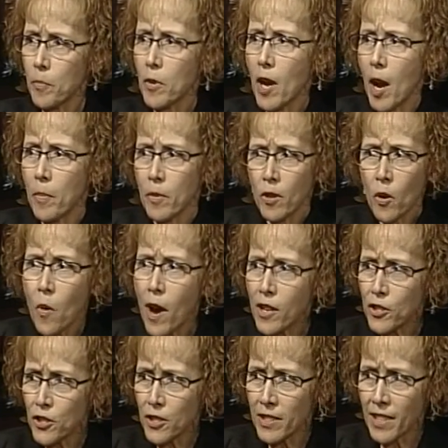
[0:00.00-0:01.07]
proper
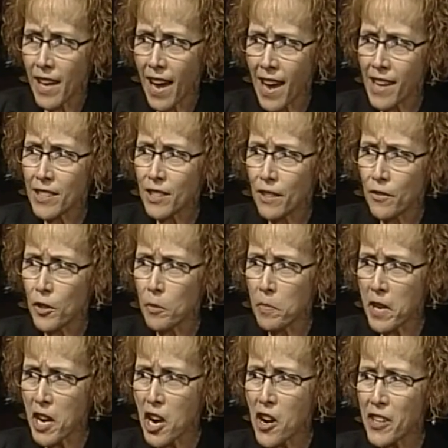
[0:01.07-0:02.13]
question to ask of your
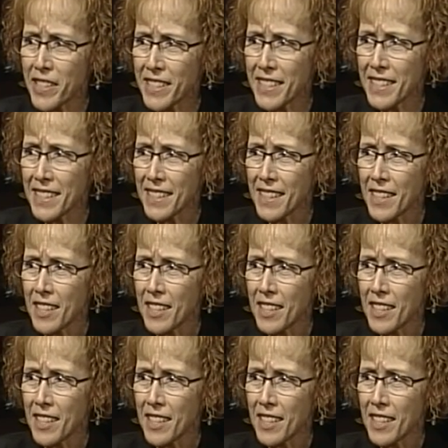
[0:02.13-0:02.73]
parents,